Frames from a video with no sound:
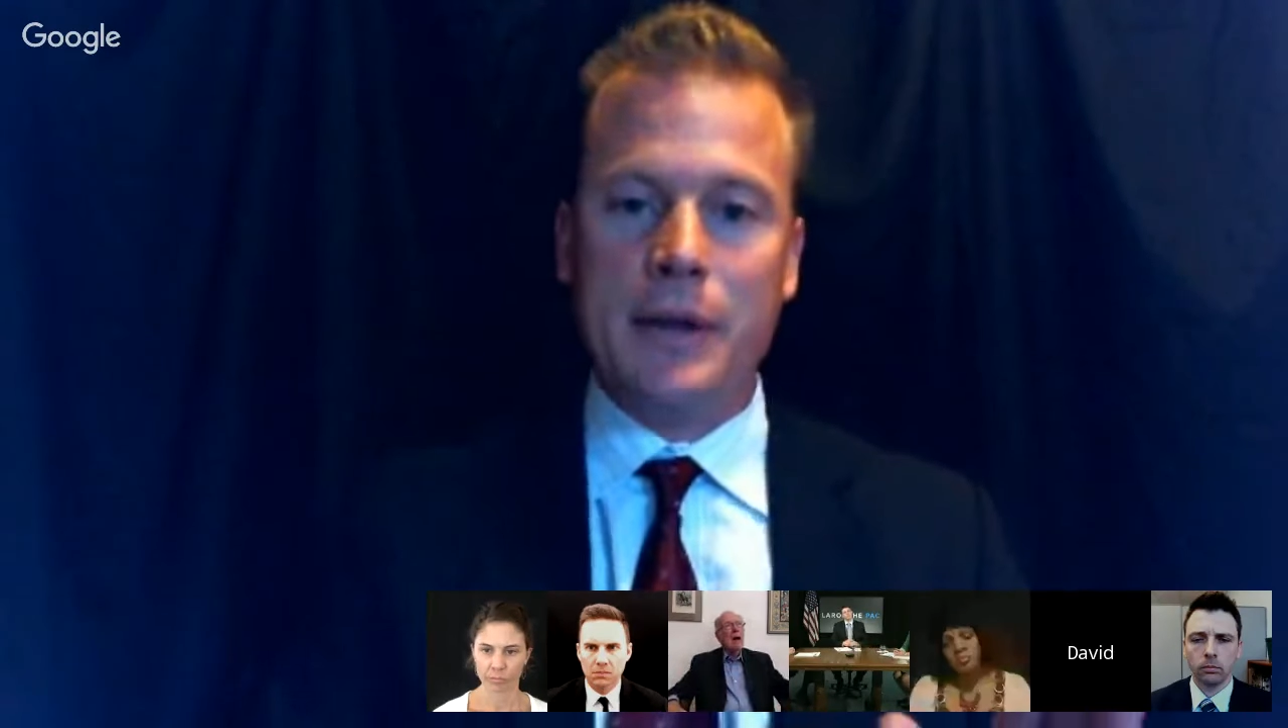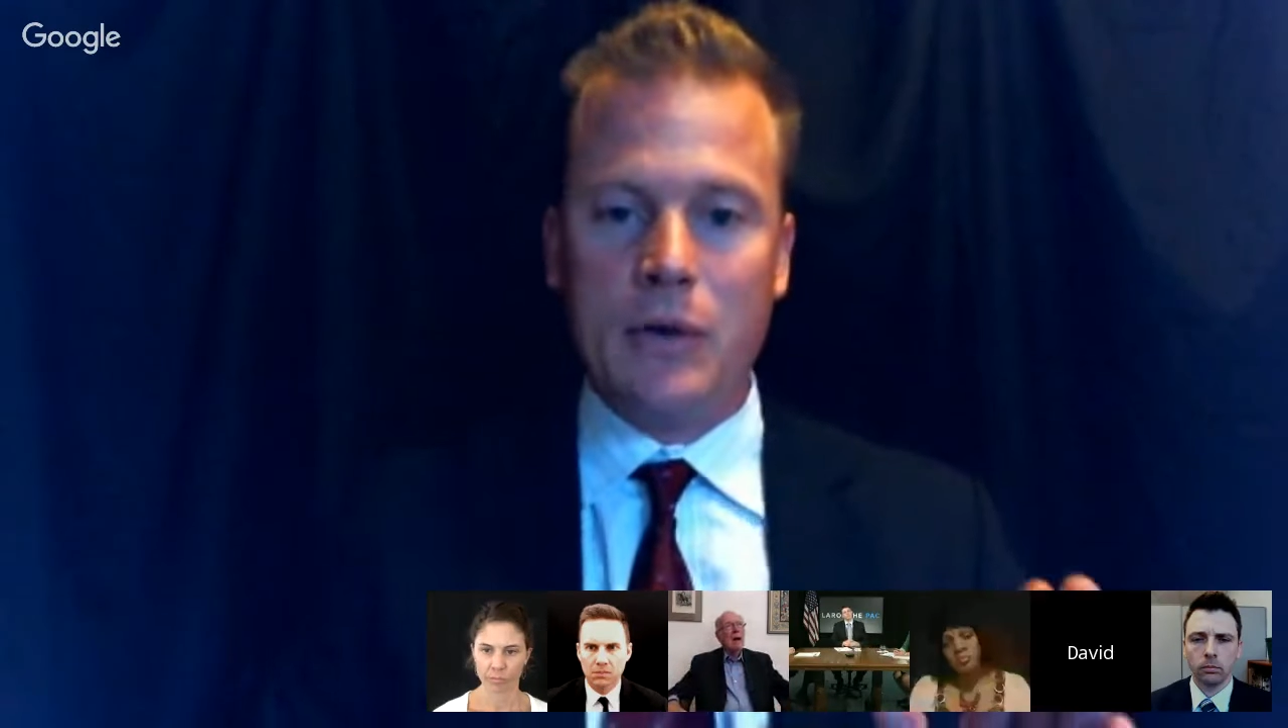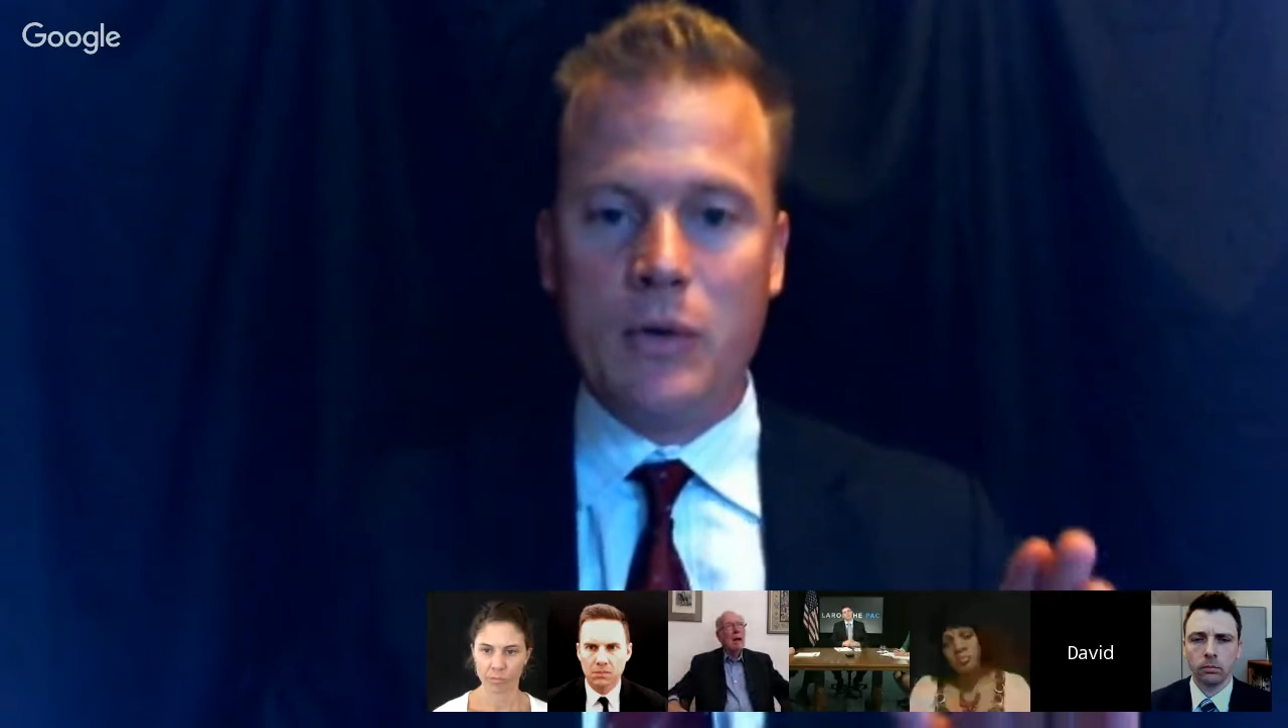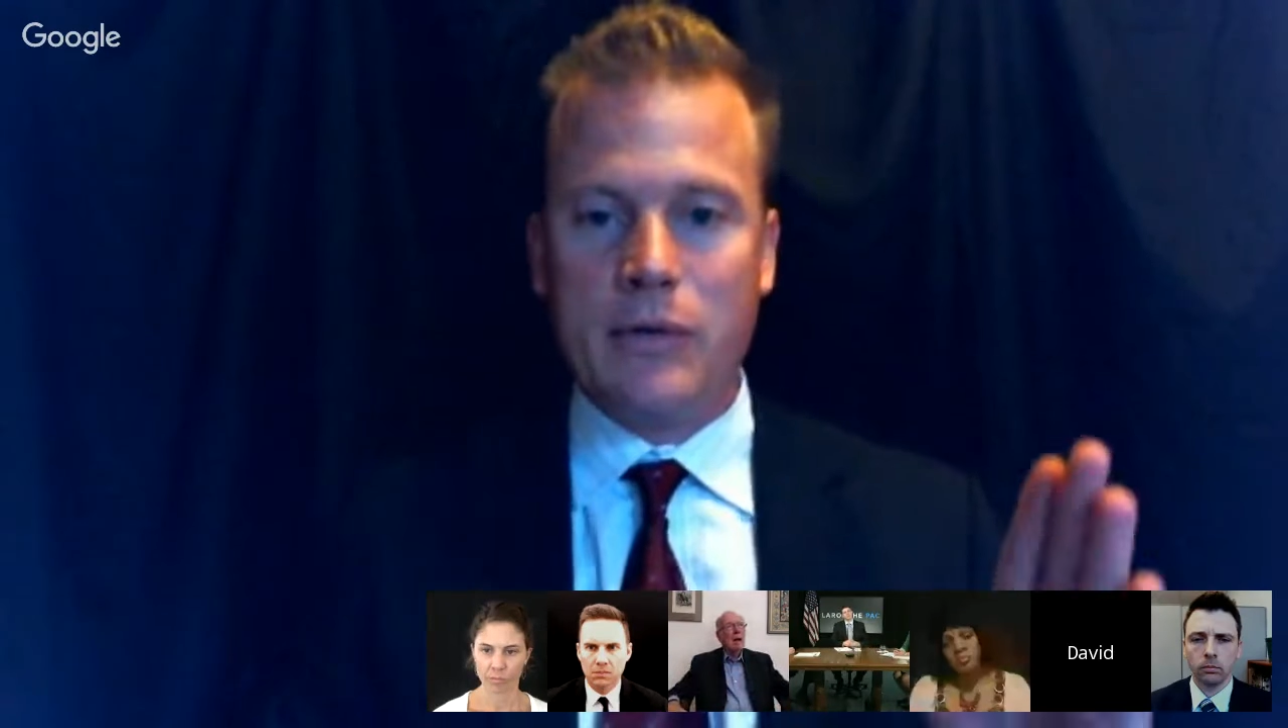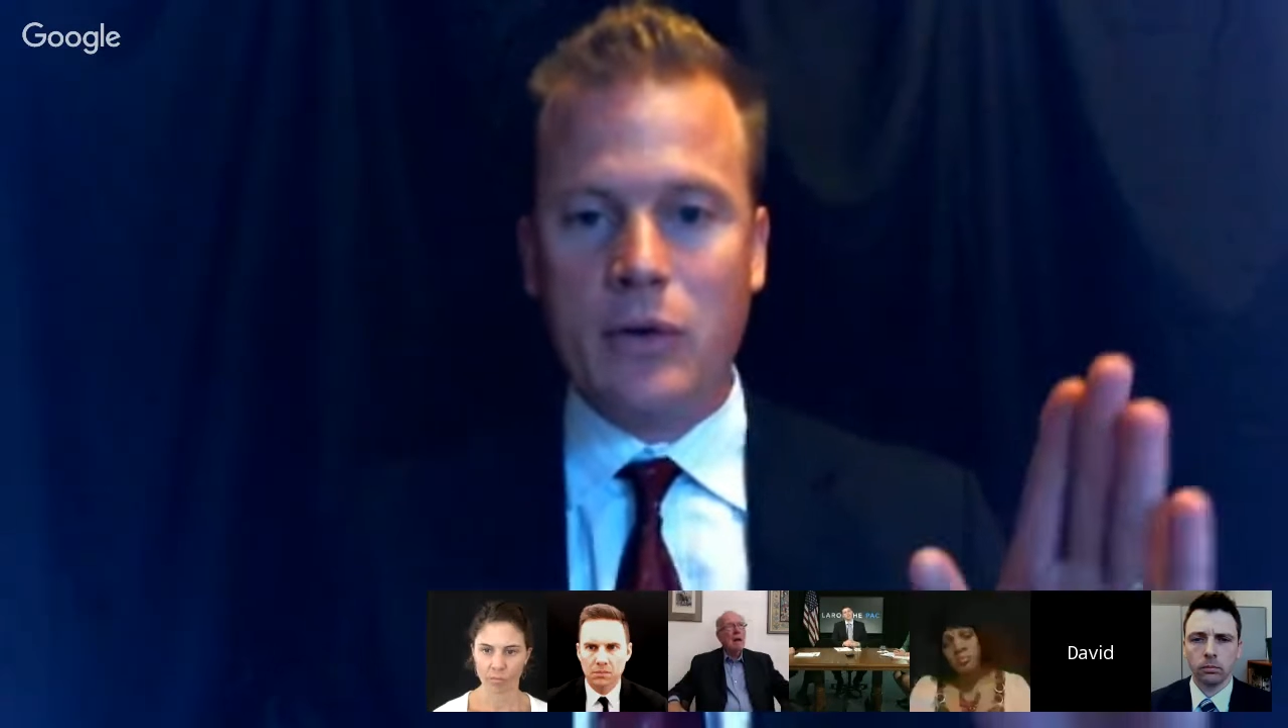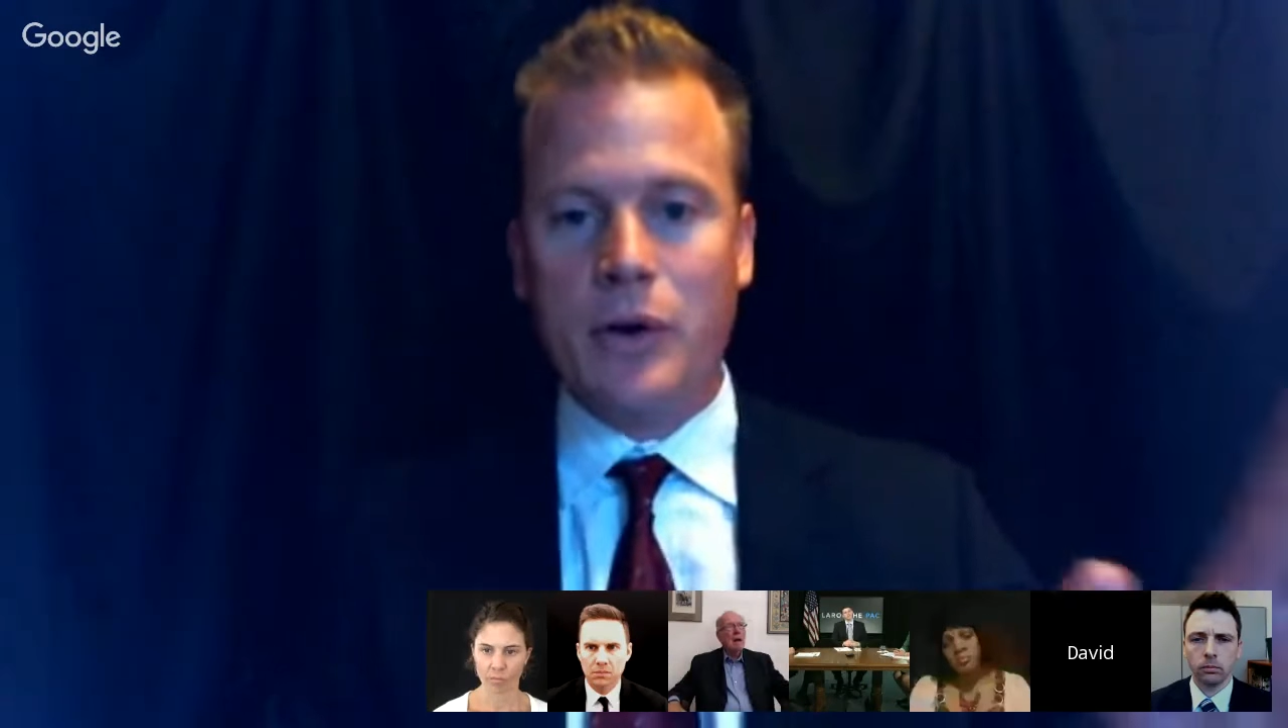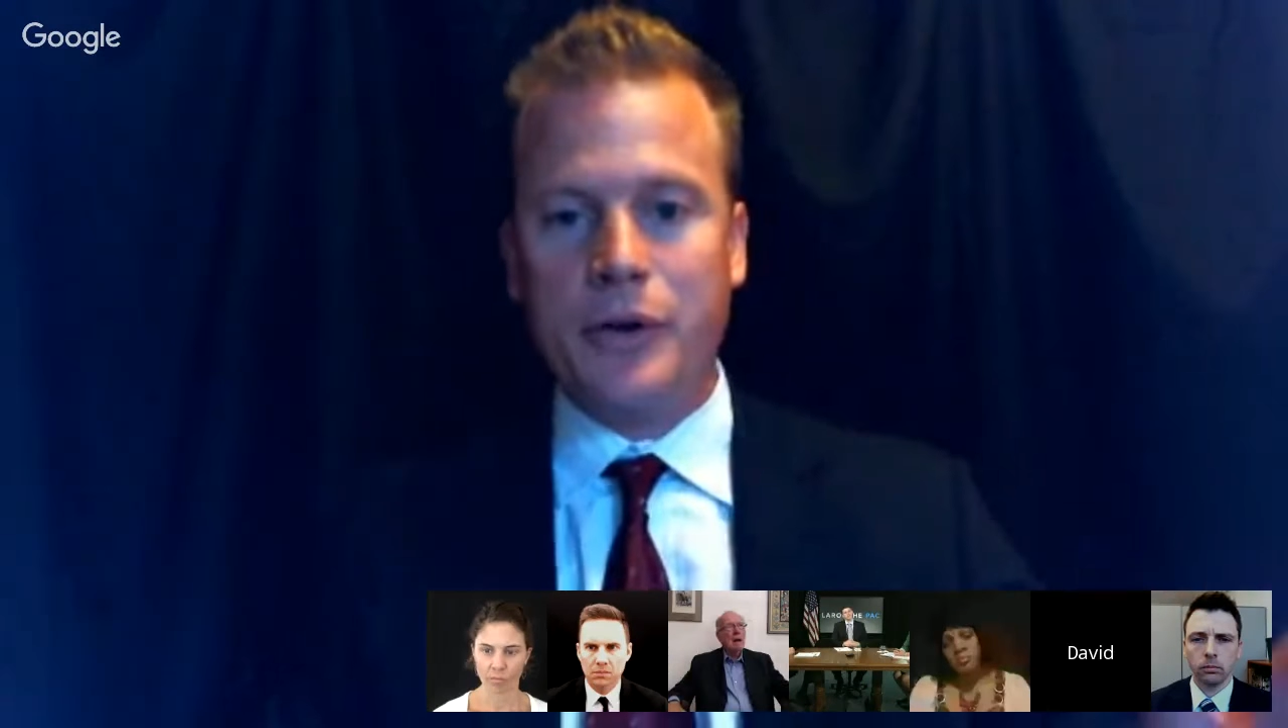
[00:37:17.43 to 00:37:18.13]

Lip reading: overall